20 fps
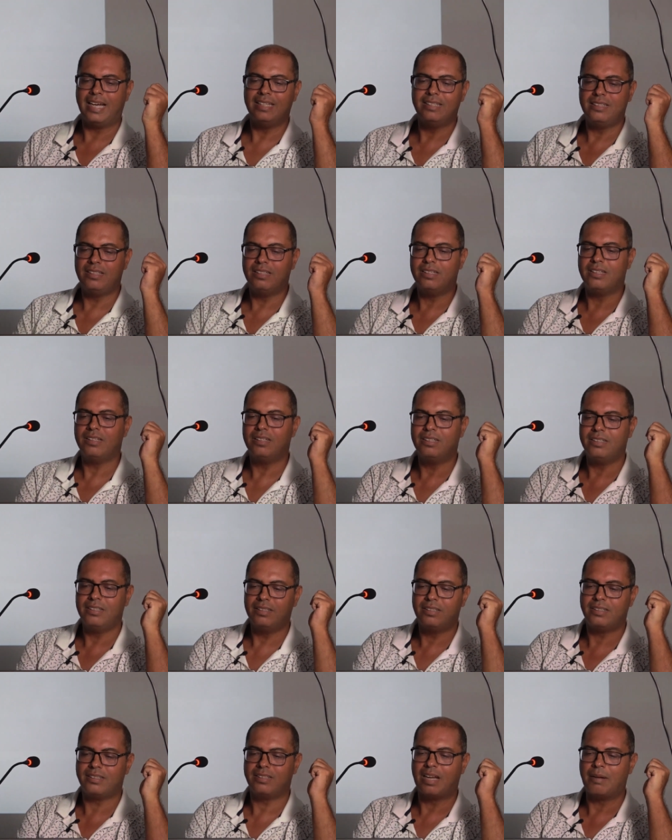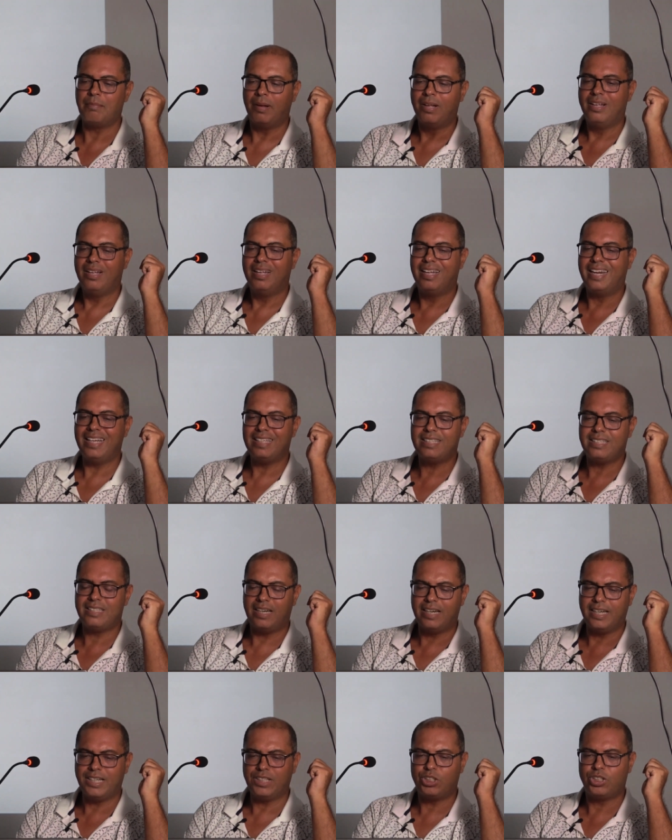and some
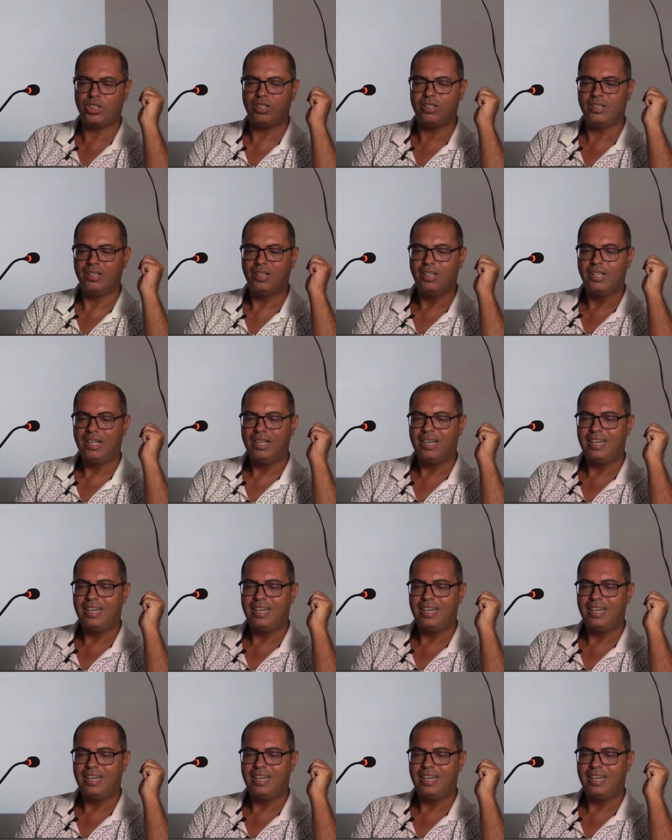restriction,